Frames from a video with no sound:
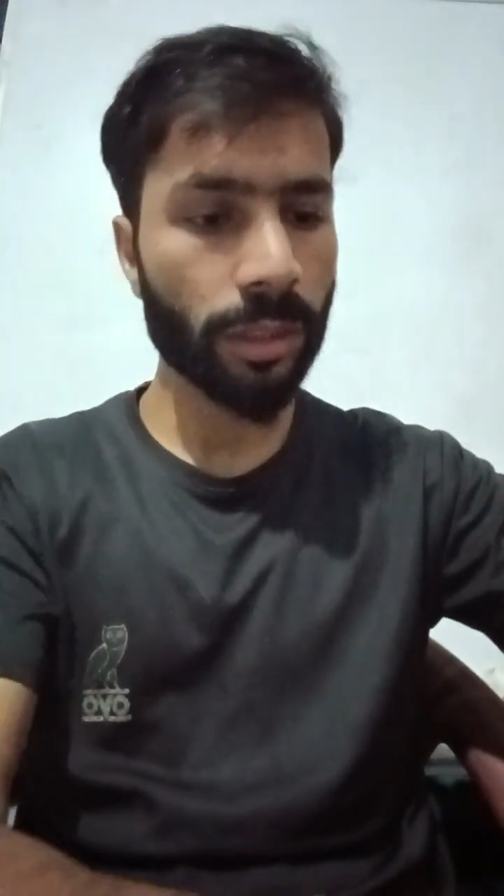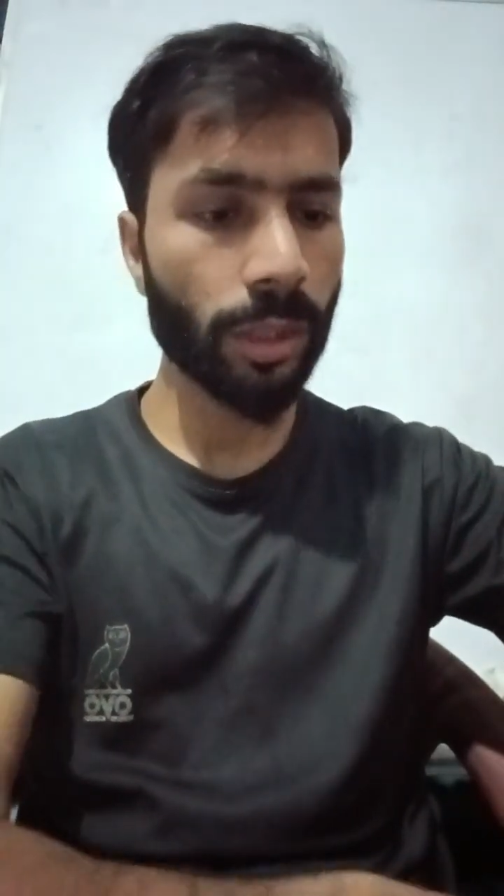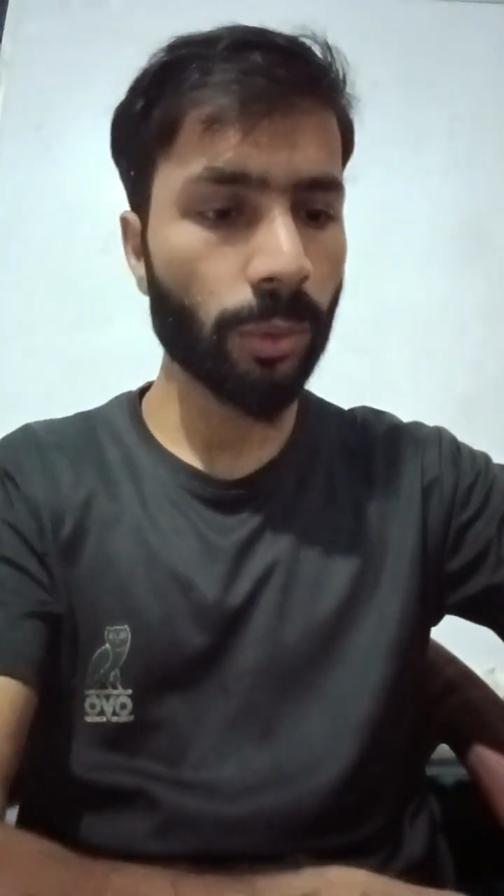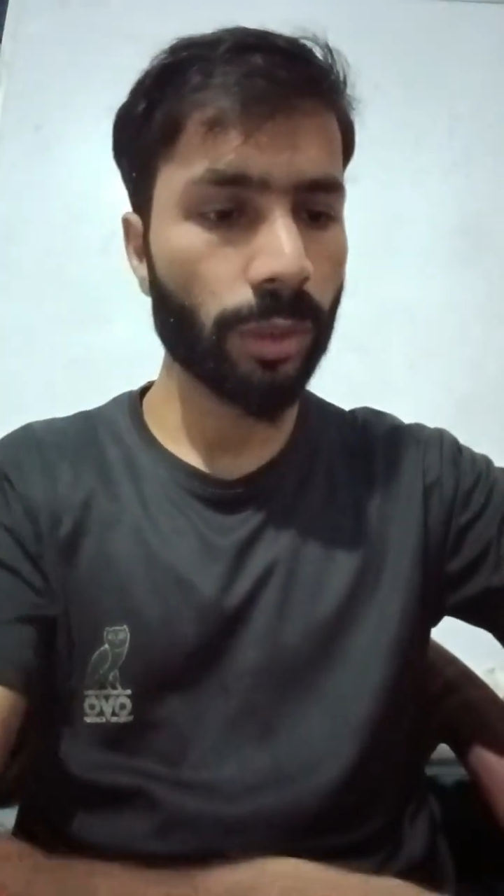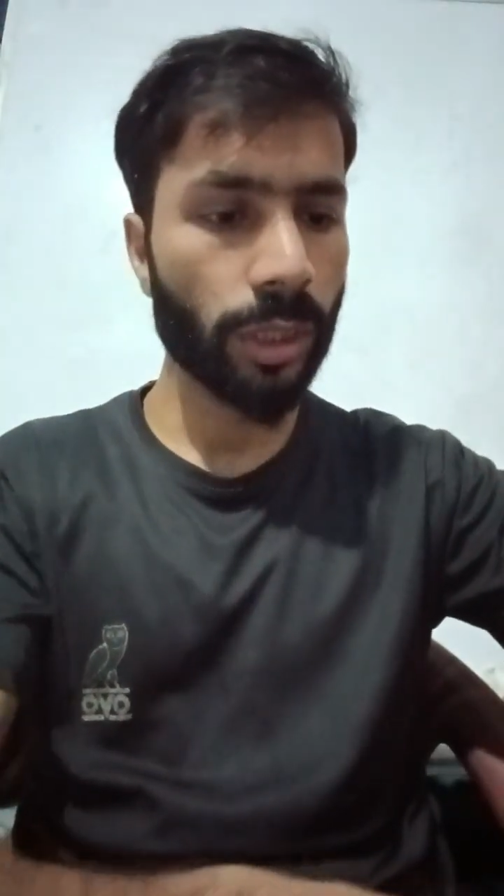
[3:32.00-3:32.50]

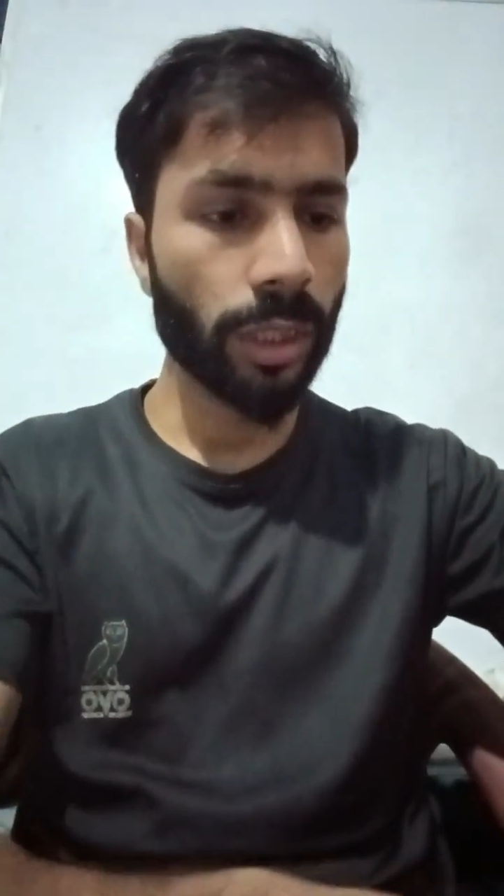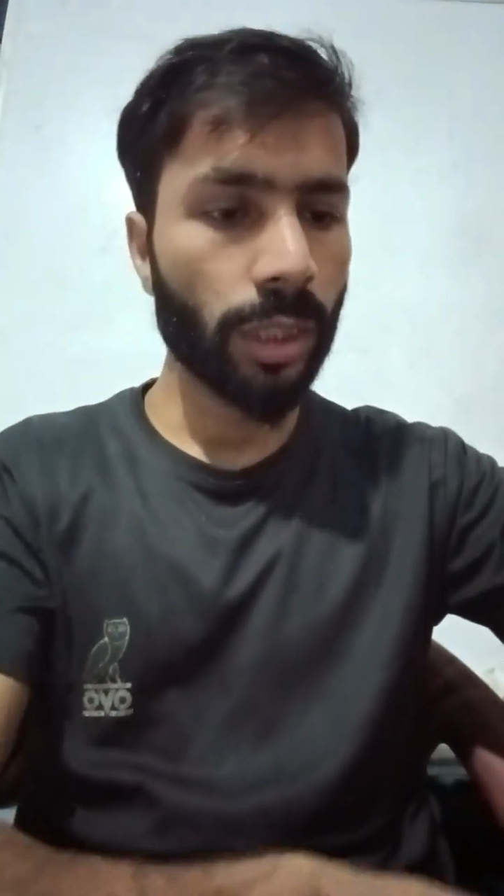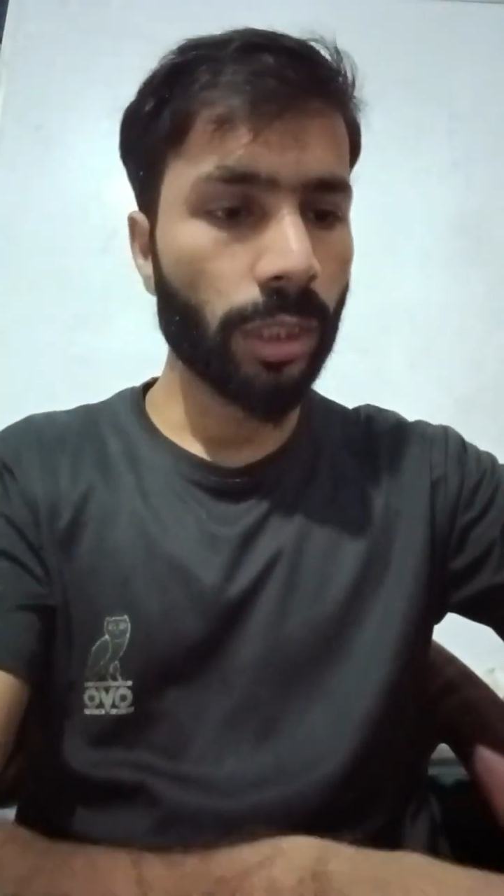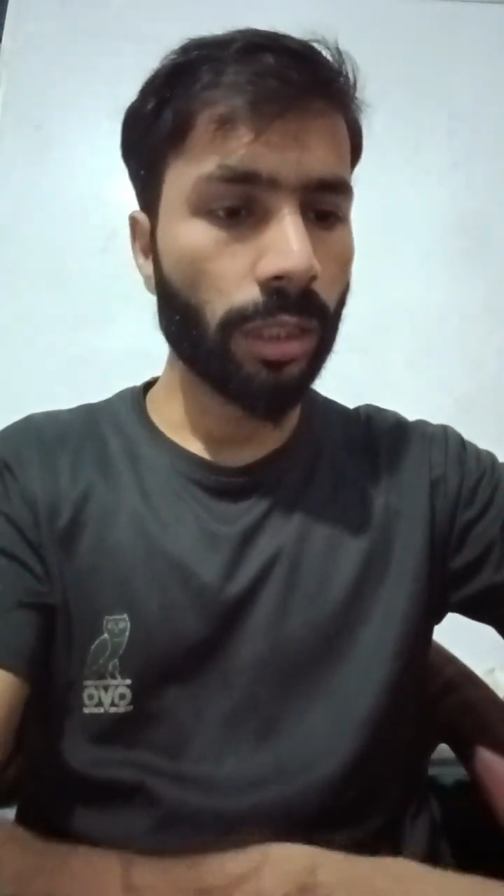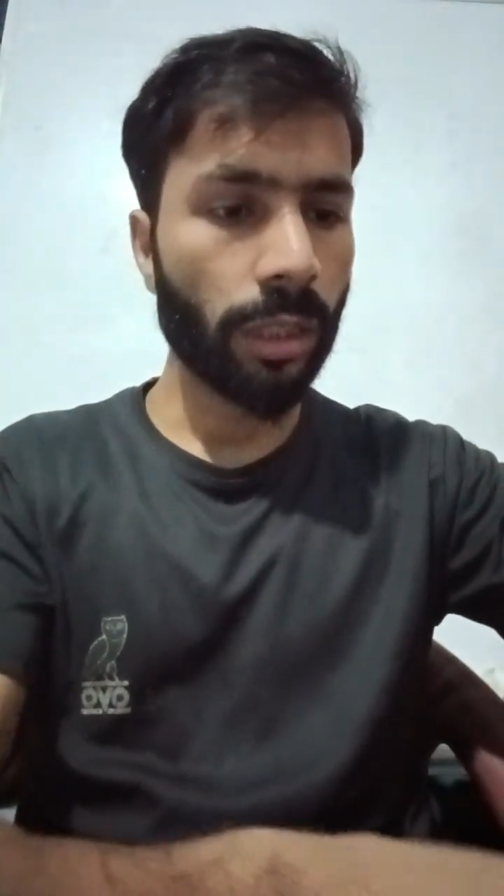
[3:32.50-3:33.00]
No,
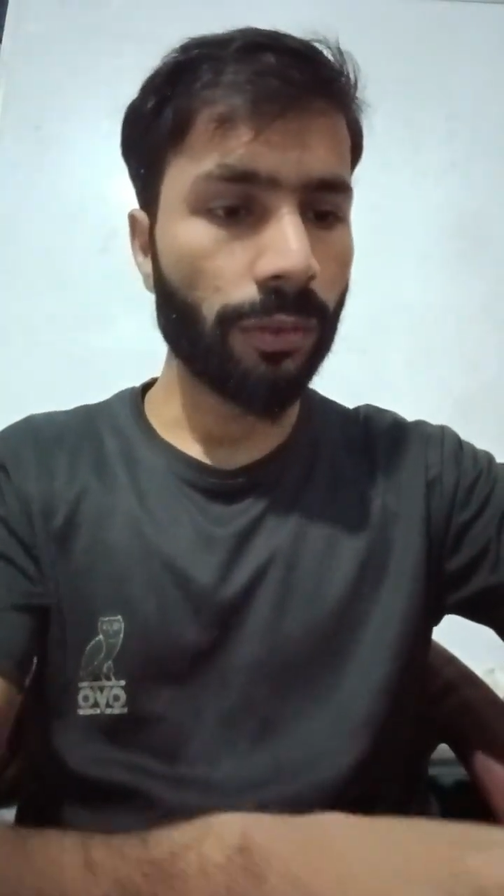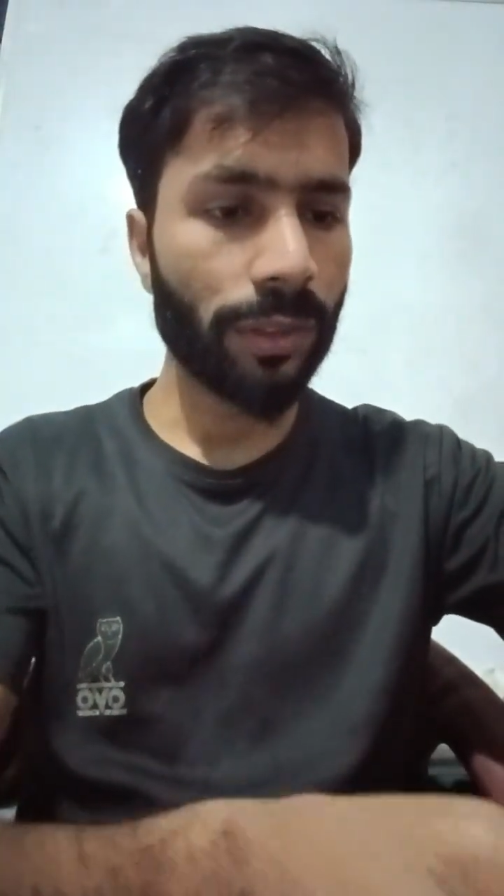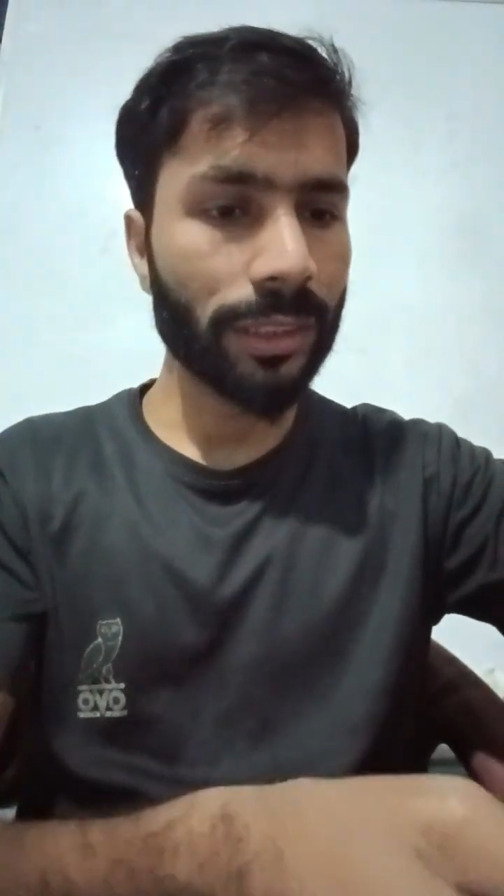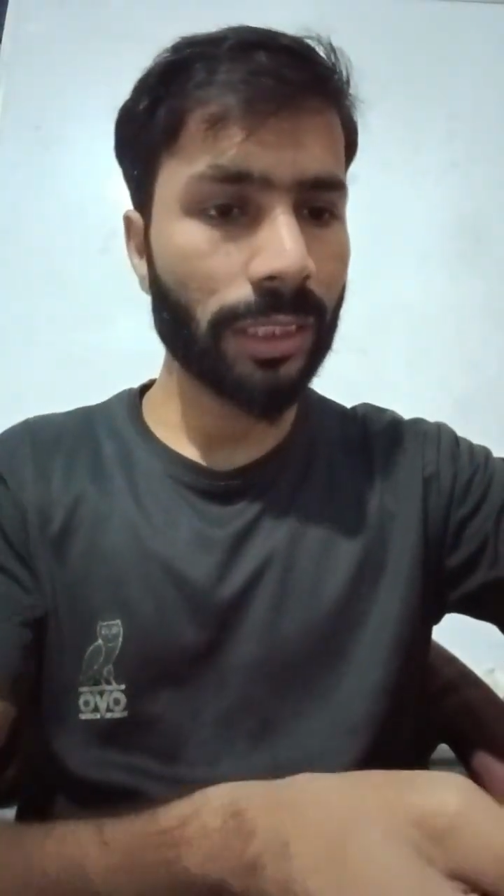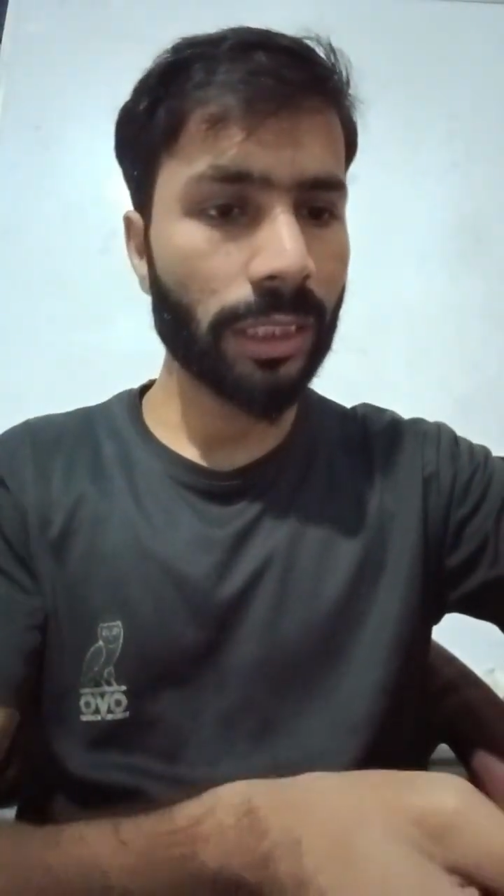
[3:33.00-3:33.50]

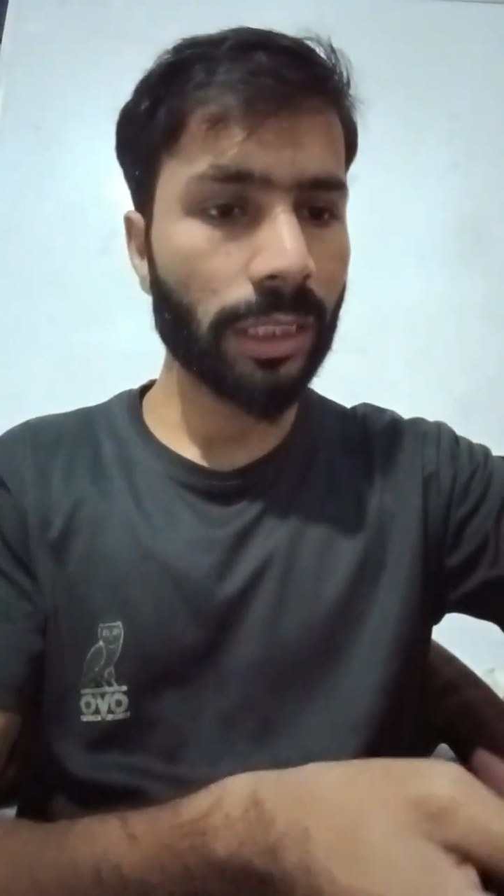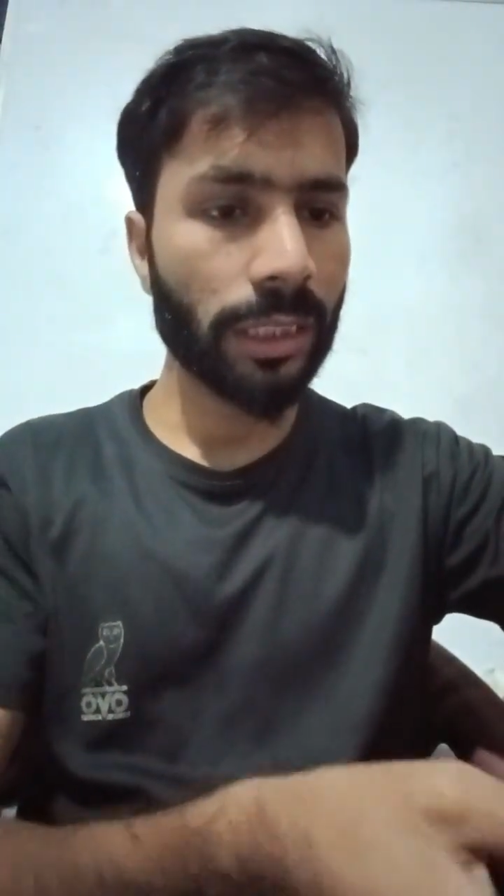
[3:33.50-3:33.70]
for the